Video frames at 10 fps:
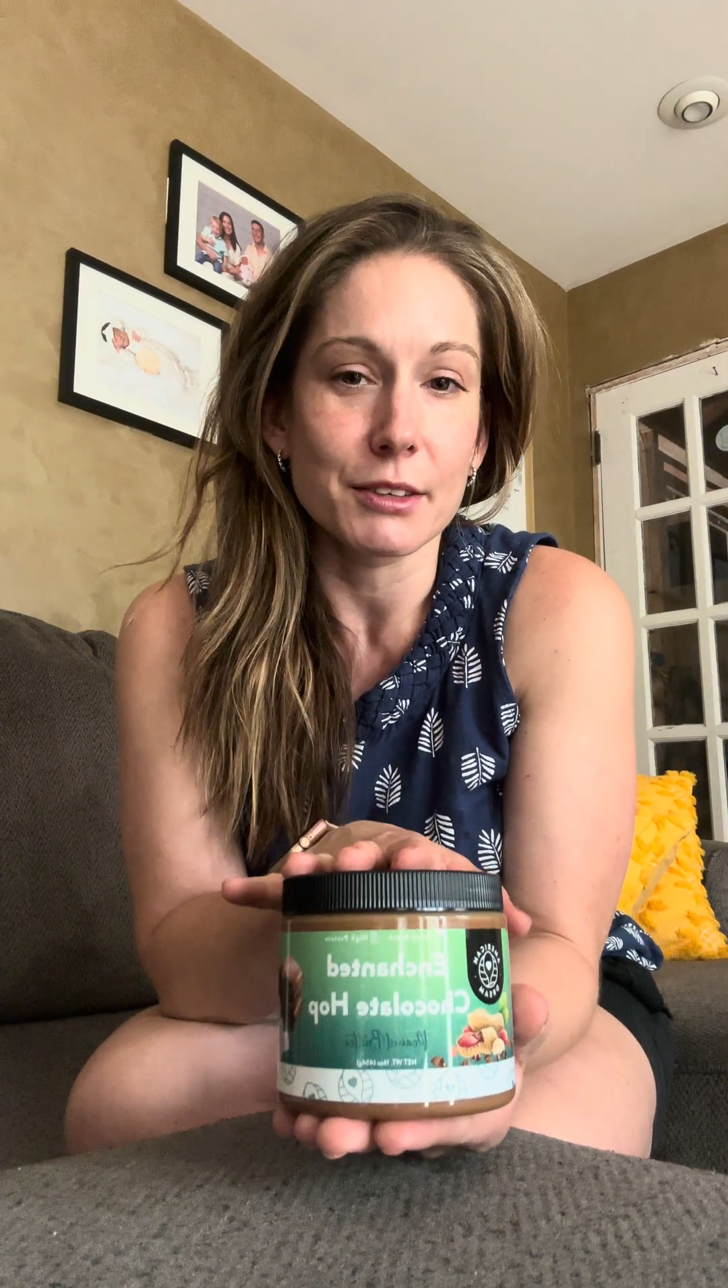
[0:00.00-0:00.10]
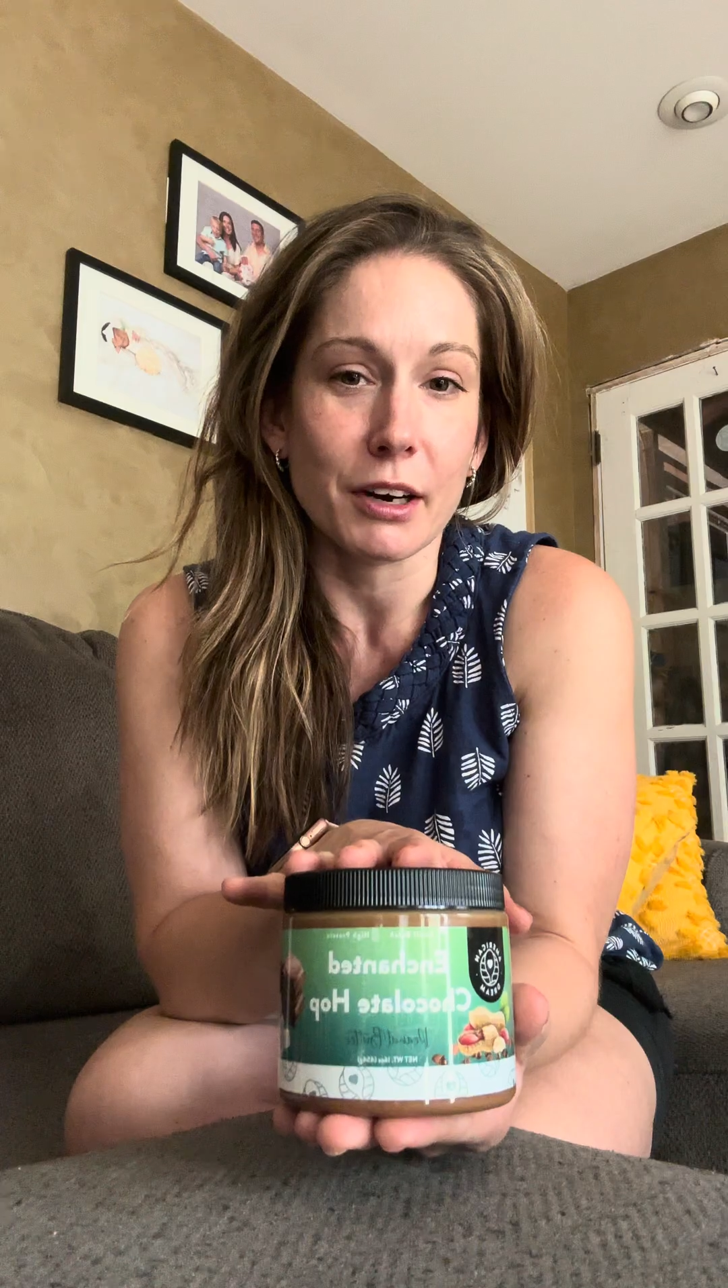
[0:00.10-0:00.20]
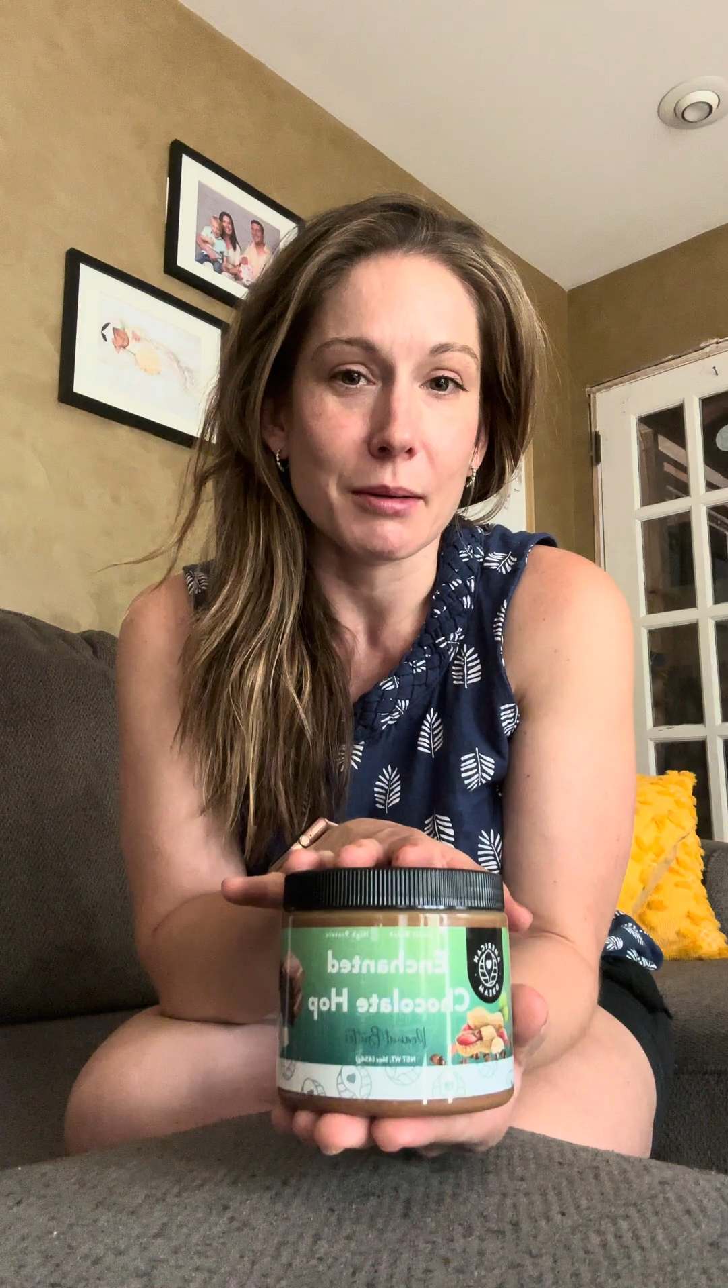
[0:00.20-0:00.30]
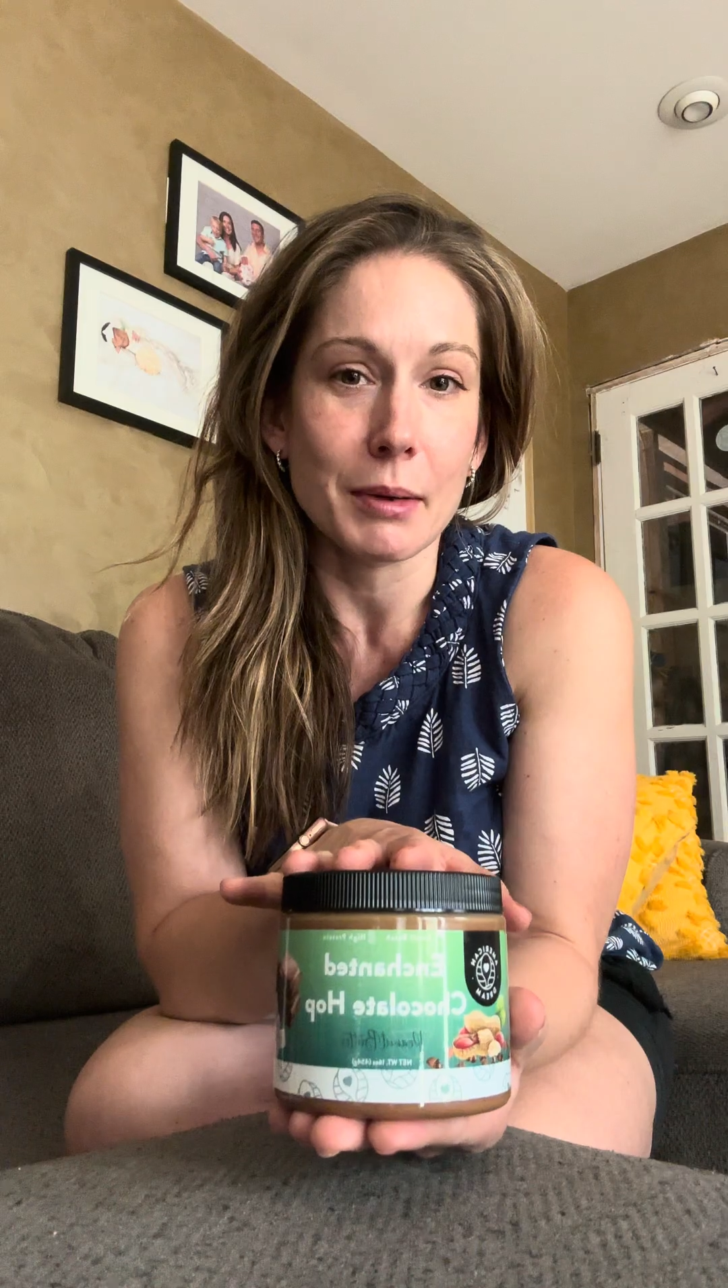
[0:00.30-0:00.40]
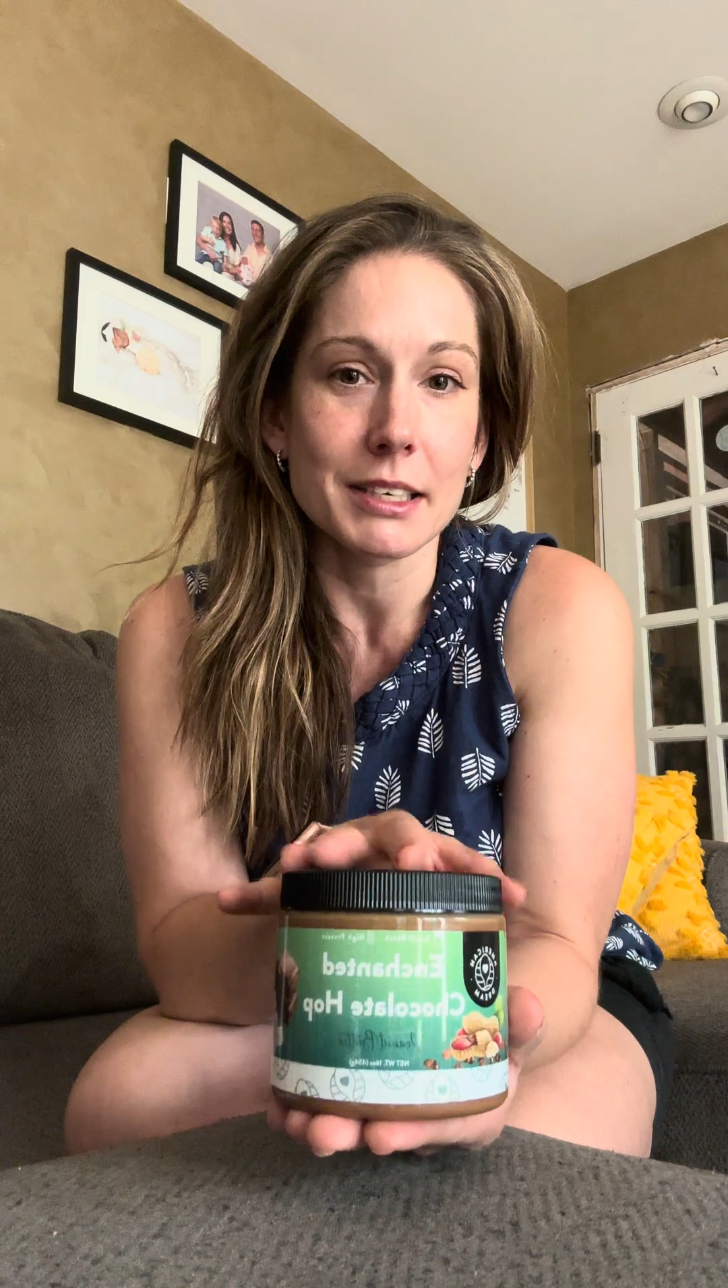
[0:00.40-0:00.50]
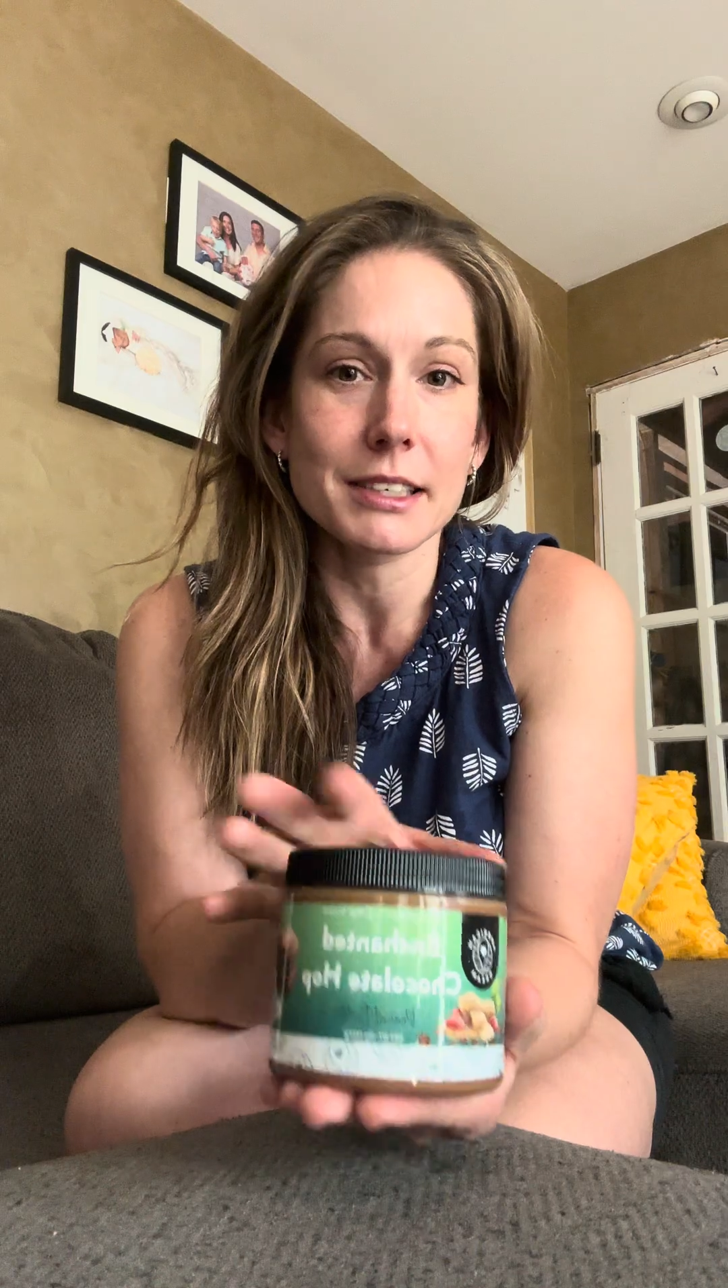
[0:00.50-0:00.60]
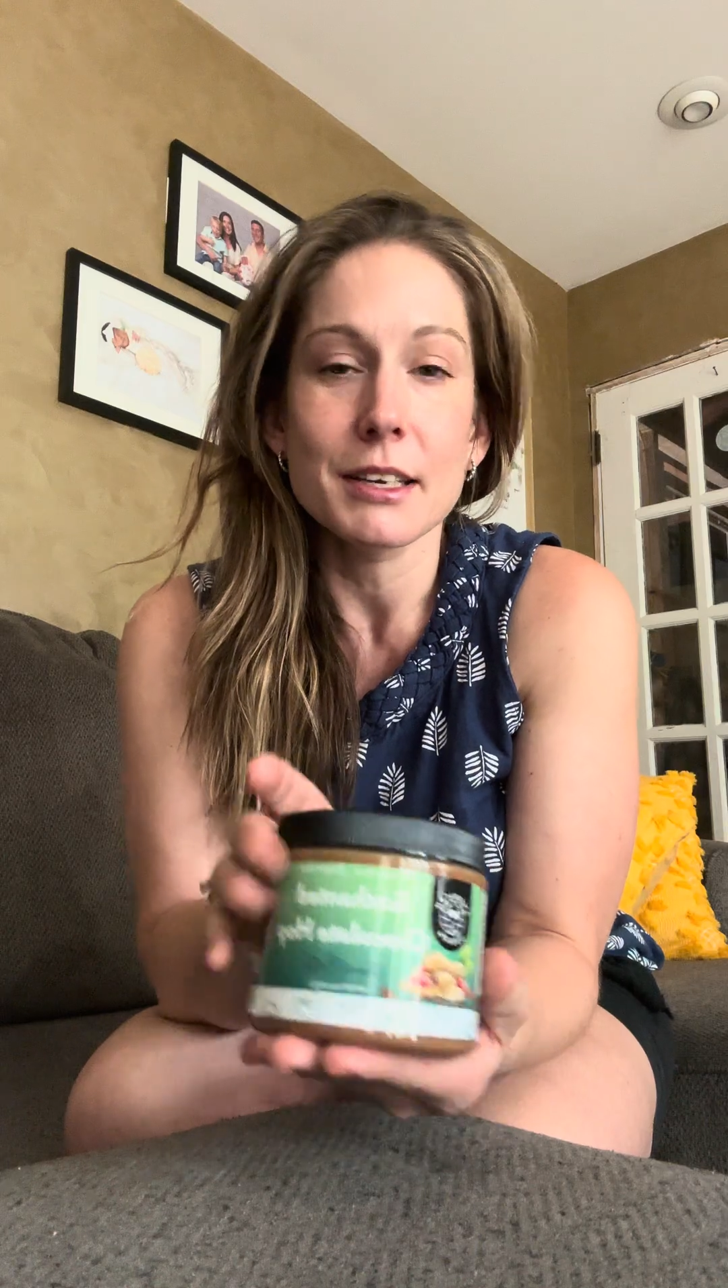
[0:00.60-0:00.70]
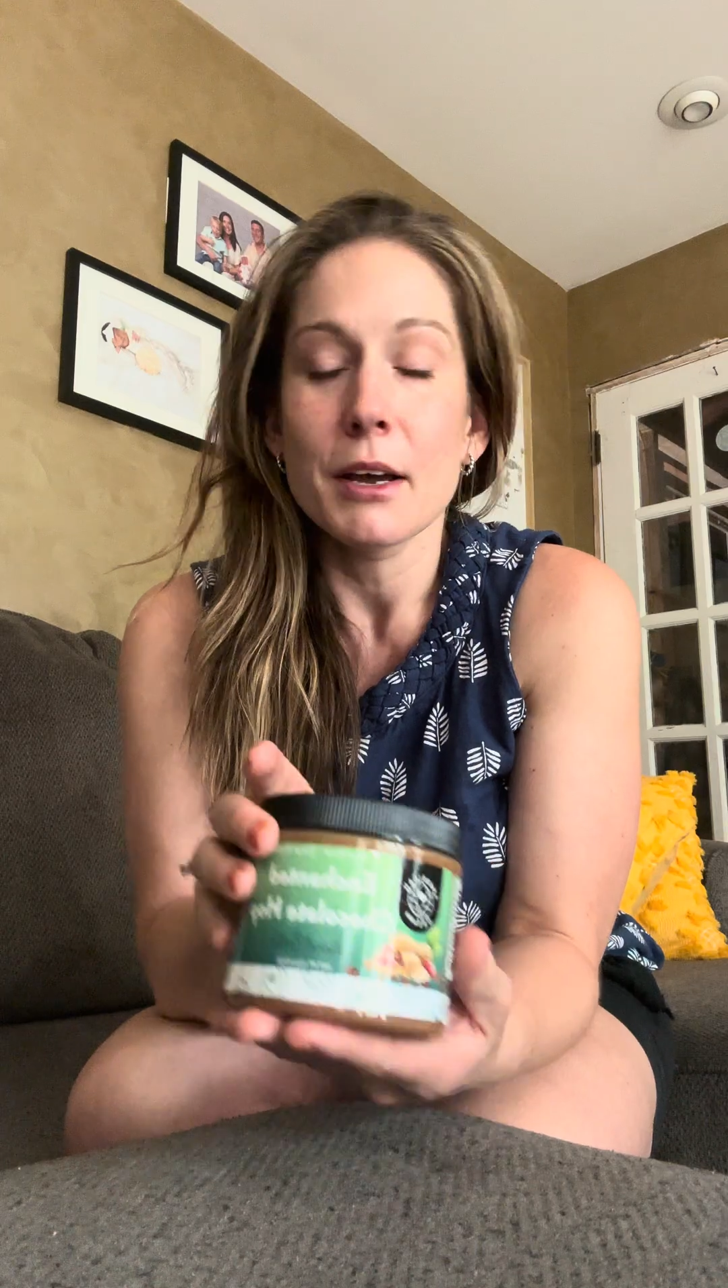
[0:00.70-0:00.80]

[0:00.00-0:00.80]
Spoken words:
recommend it.